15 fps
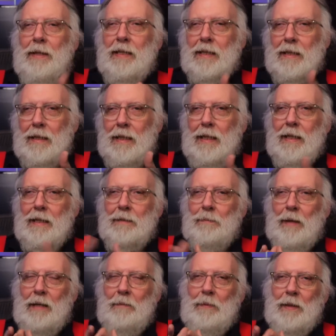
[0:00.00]
to Linux
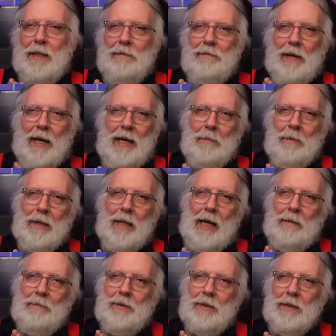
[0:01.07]
may be a viable
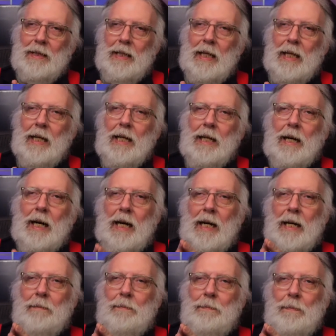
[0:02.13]
option,
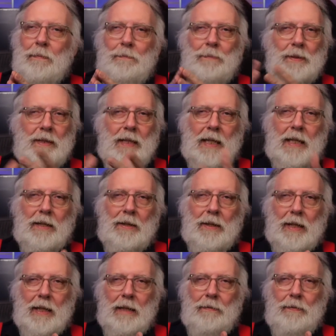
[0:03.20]

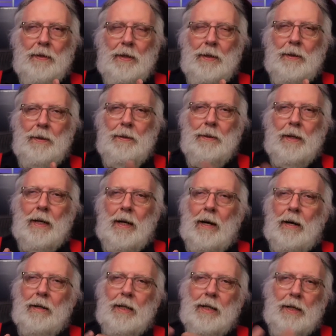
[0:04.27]
particularly if you
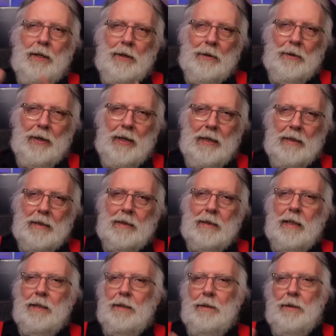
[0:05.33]
are
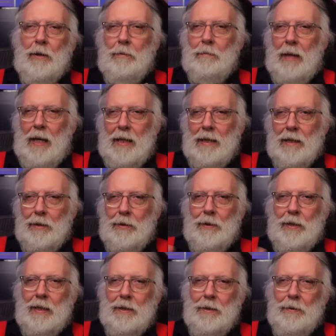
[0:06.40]
curious and you don't mind
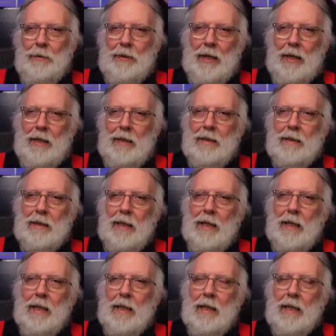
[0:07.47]
learning new things.
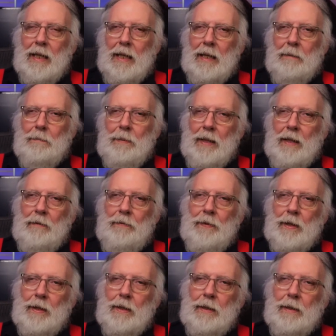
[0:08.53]
But if
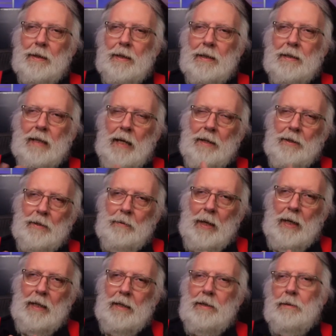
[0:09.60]
you're set in your
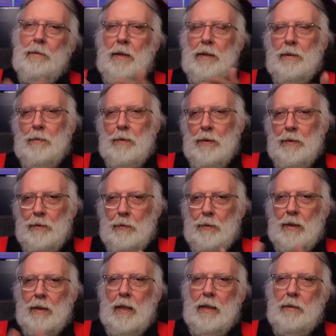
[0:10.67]
ways, you want the world to
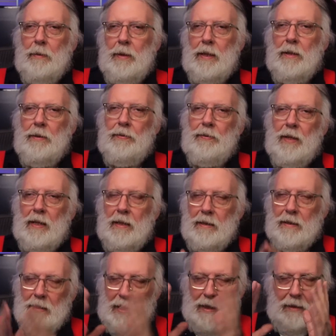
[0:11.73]
work like Windows
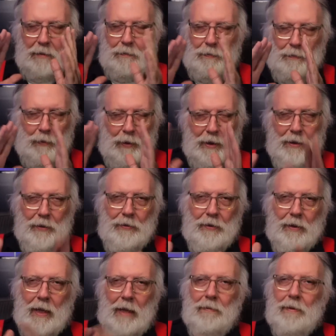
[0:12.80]
does, then Windows
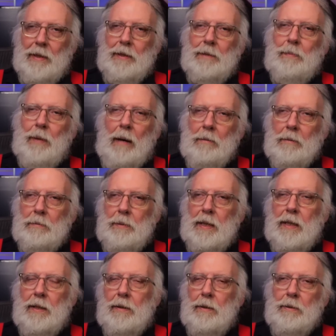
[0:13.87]
11 is probably
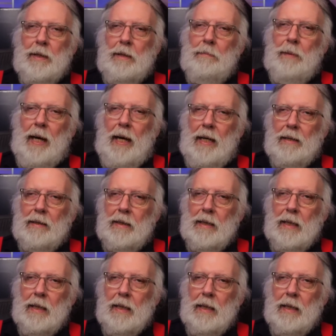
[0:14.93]
your only path.